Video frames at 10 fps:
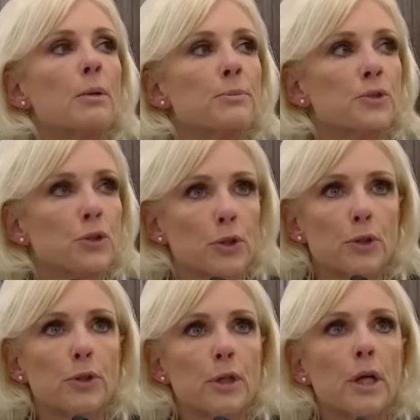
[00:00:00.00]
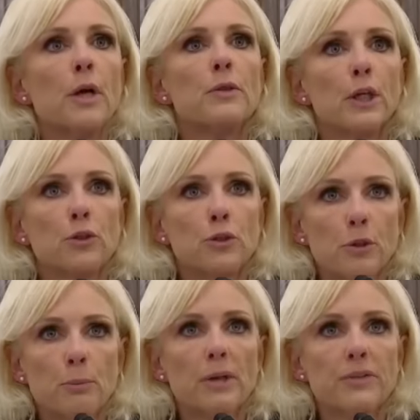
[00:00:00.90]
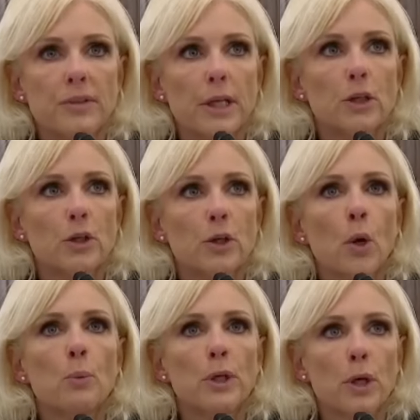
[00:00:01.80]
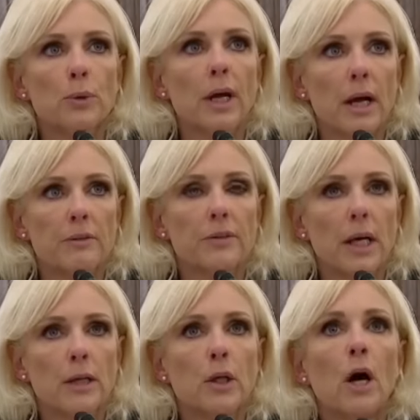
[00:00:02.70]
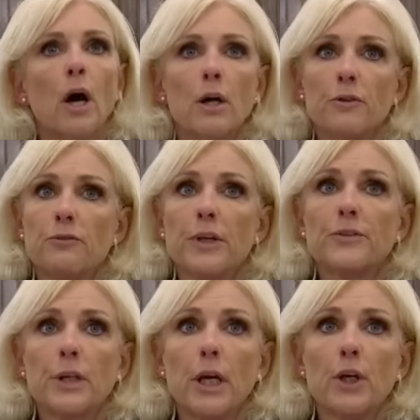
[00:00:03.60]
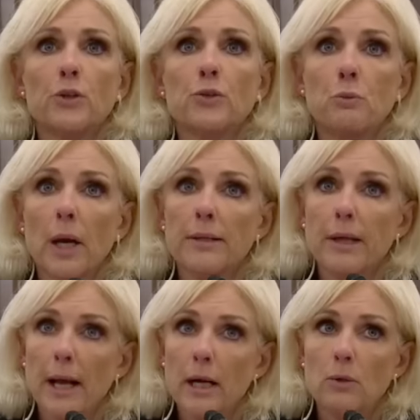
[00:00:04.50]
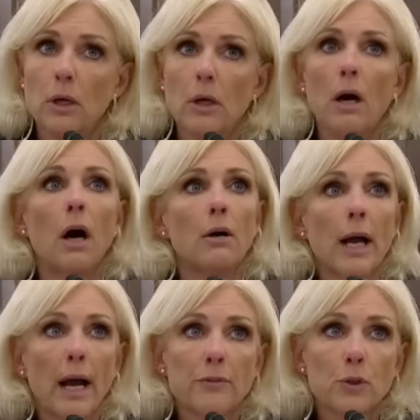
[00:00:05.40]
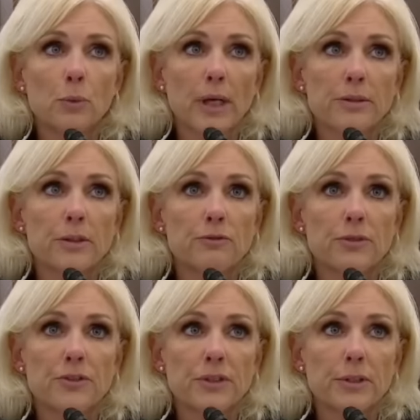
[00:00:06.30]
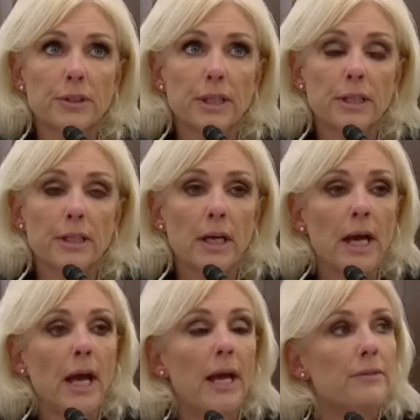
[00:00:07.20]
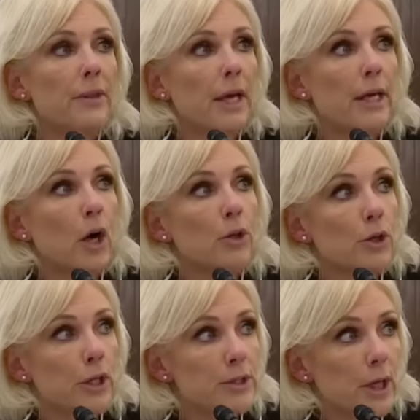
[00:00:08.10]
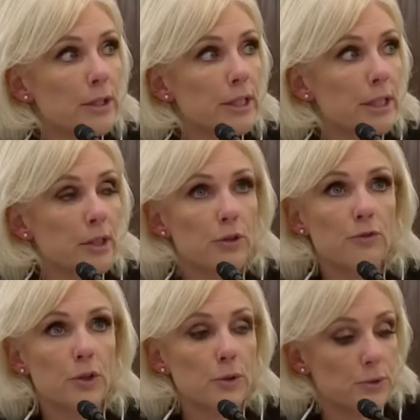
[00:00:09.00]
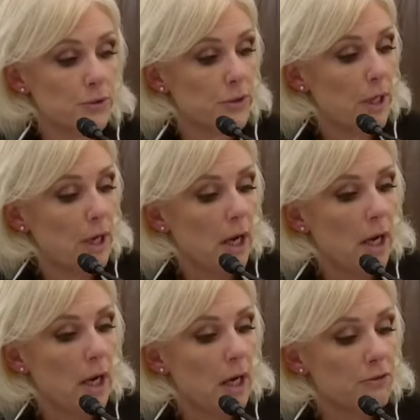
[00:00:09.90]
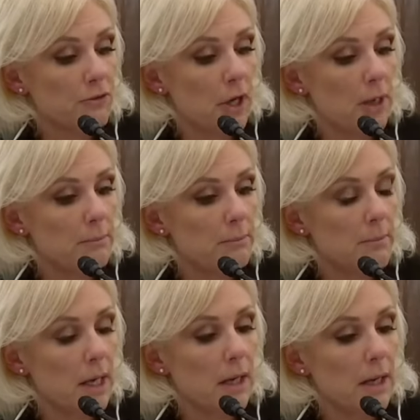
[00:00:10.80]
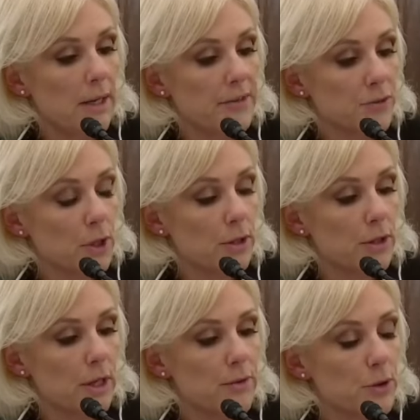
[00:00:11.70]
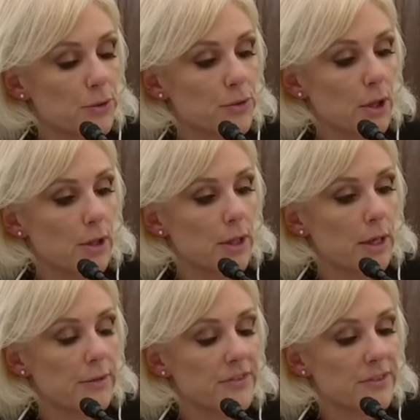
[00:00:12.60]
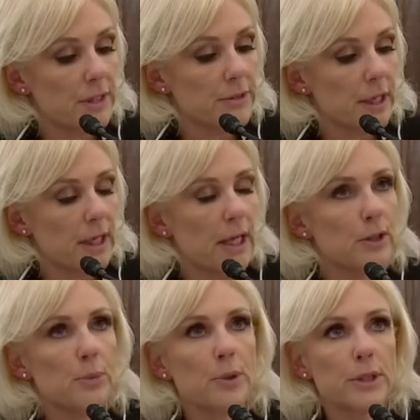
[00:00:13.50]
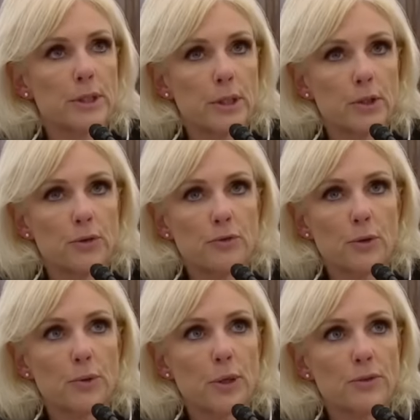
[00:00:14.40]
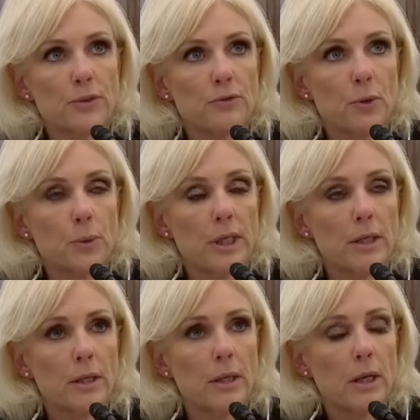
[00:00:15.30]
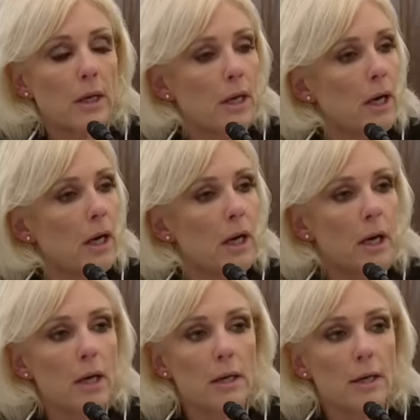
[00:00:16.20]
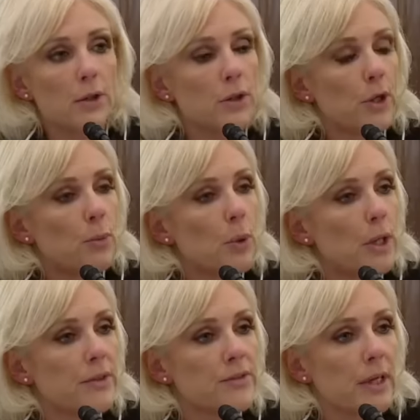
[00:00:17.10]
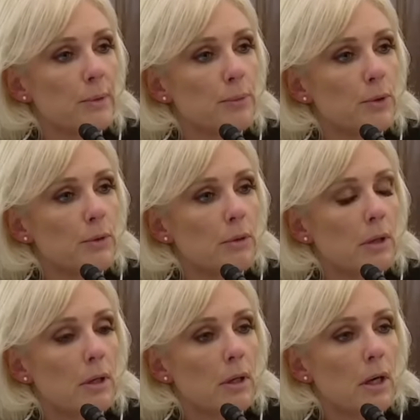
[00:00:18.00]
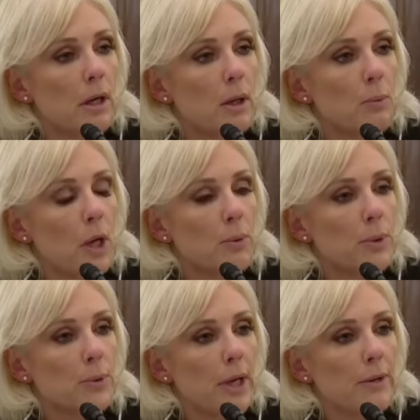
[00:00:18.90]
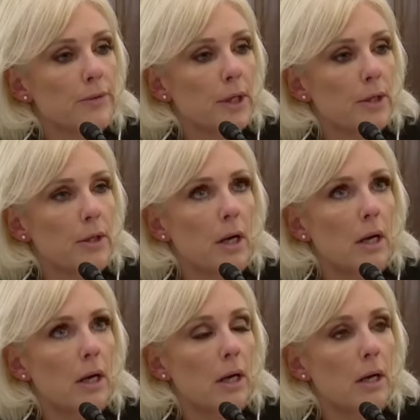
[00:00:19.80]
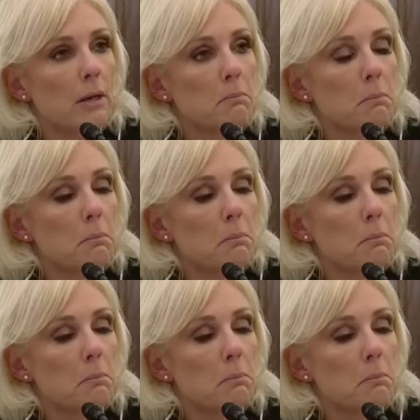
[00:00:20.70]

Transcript: absurd that two months later, we don't have that. Our investigators right now are at the Renton facility and they are conducting interviews. Uh, from uh, it started those started on Sunday and they will continue for the rest of the week. Uh, you know, one example uh, while we were out there, uh,